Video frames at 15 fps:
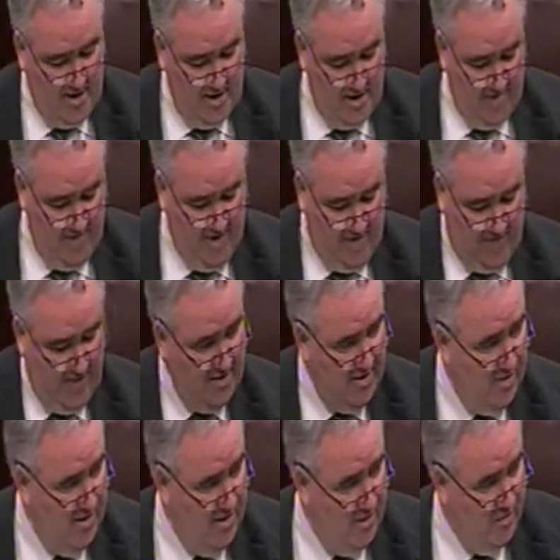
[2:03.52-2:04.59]
IMF and the
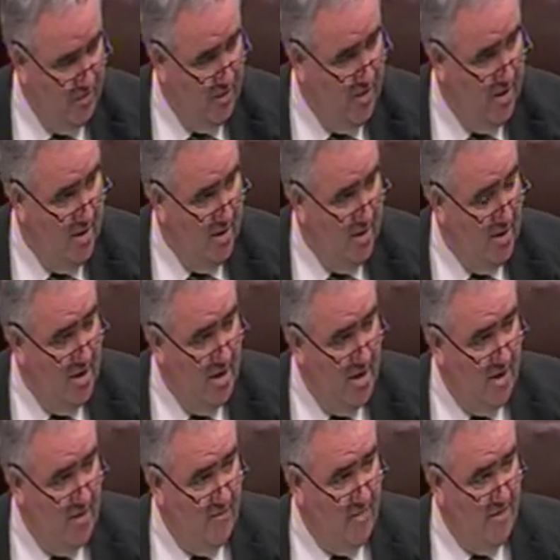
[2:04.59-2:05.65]
EU
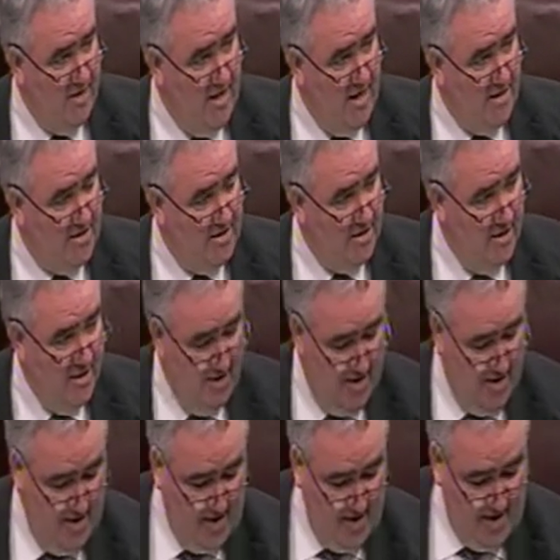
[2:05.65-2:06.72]
and everybody else.
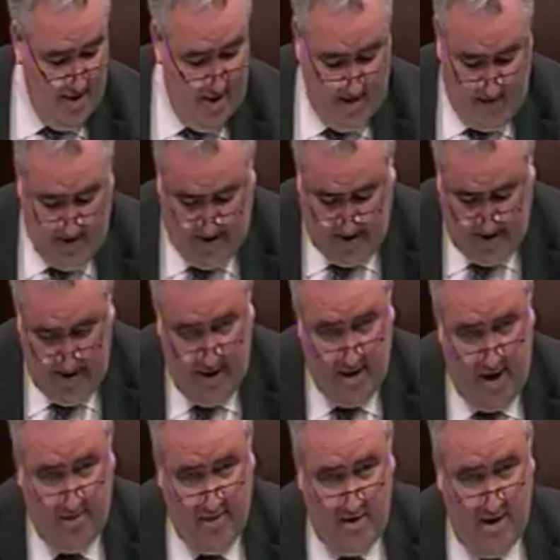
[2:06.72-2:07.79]
And
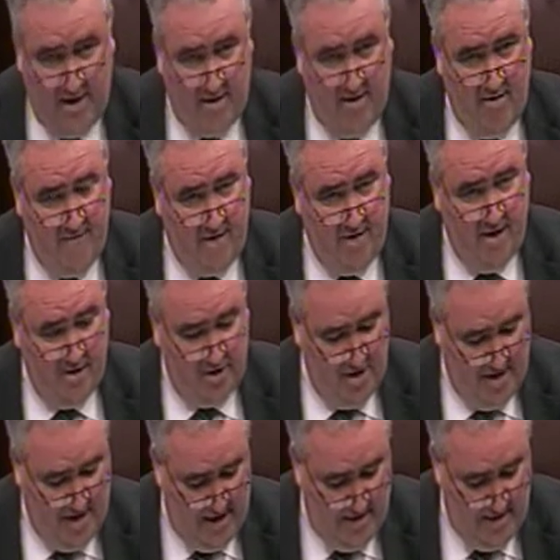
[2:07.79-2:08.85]
I would like clarification on
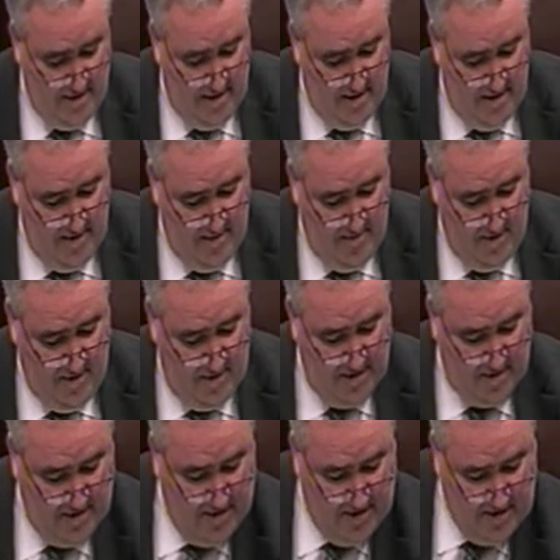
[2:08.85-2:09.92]
that,
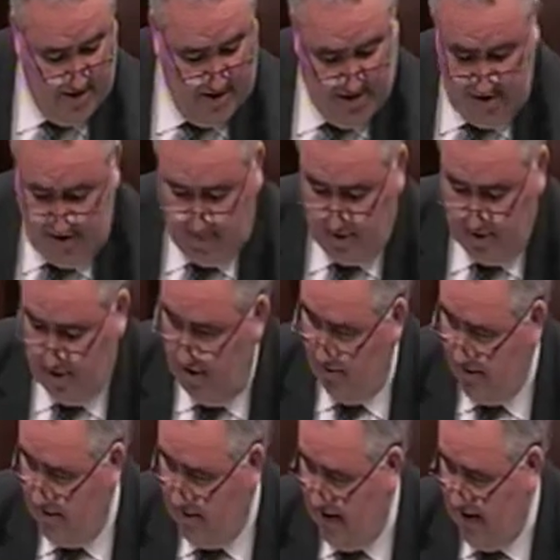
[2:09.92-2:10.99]
because this is putting it
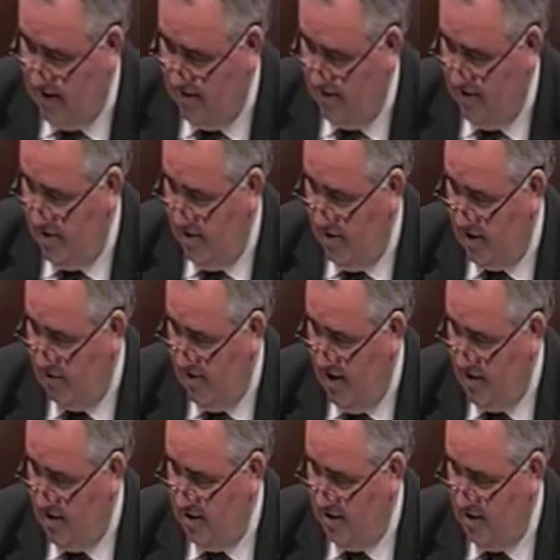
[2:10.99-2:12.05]
out that it had to be done as
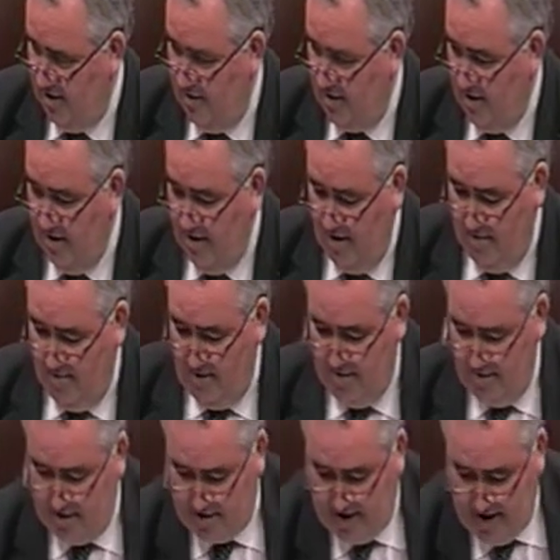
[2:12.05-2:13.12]
part of the agreement. My
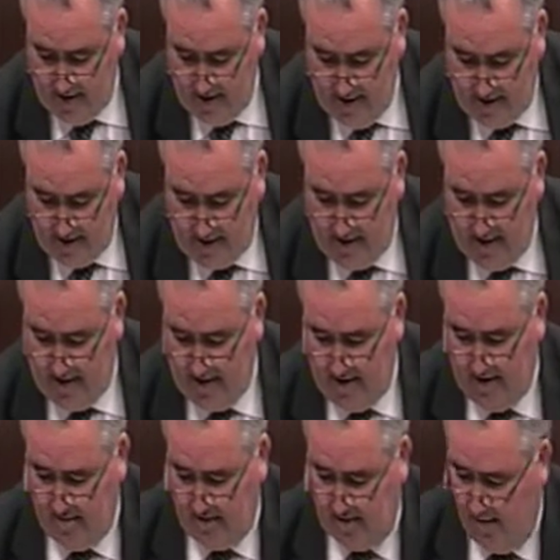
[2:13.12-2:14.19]
understanding is that
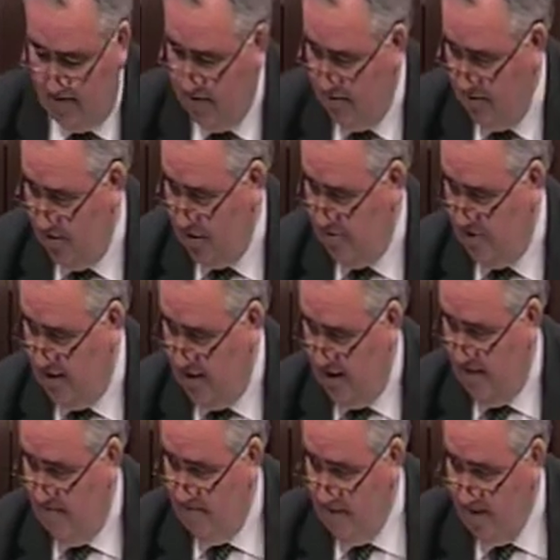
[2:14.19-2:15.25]
it was not proposed by
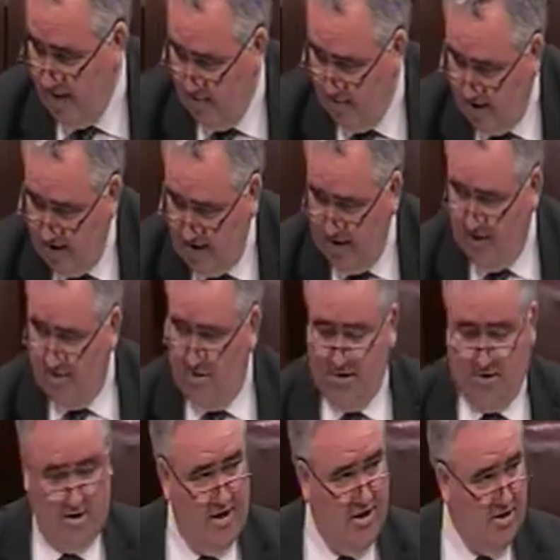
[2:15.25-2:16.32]

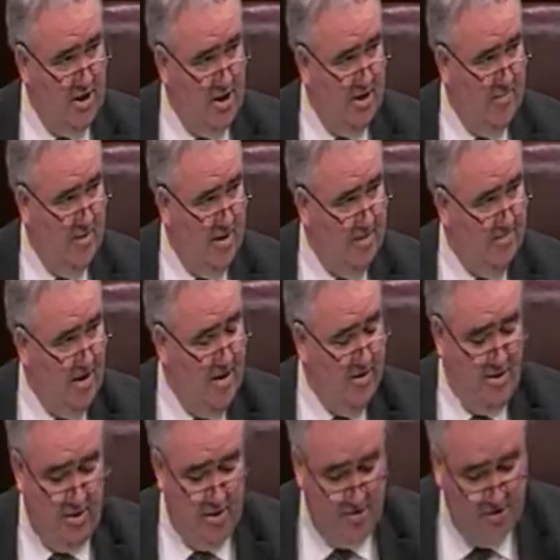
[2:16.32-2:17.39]
those gentlemen as part
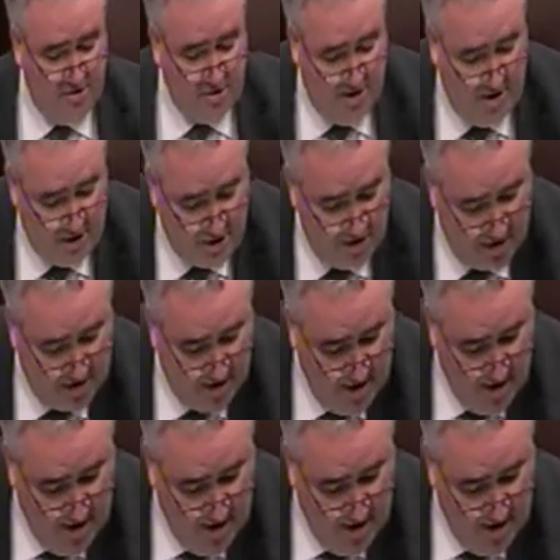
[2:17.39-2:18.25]
of the negotiations,